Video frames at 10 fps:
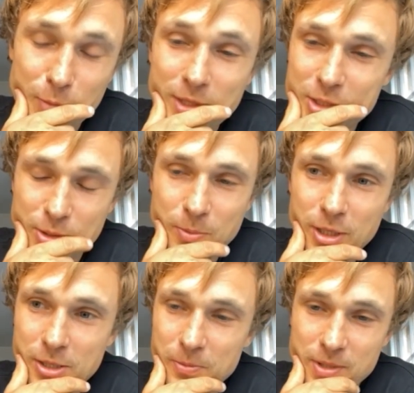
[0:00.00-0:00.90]
I really enjoyed
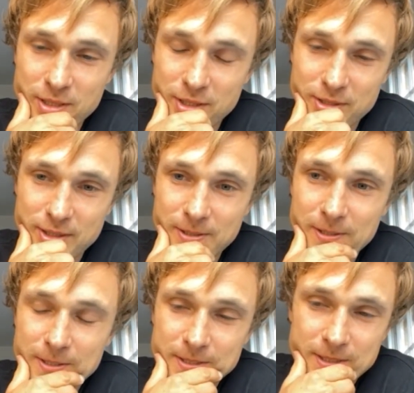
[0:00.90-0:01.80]
working with her, and
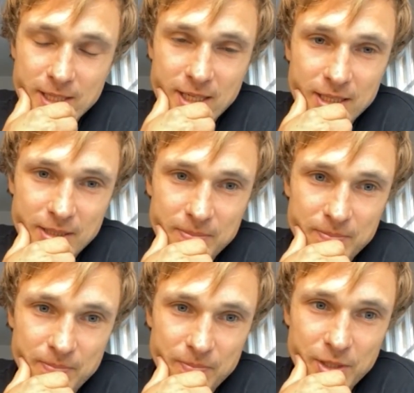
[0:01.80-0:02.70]

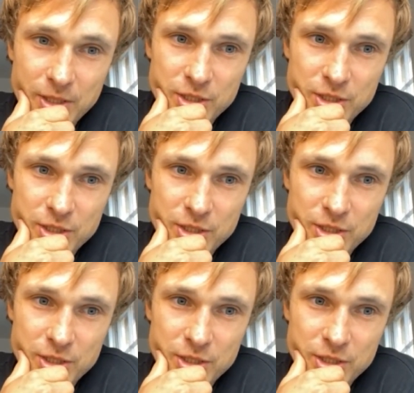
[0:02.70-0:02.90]
you know,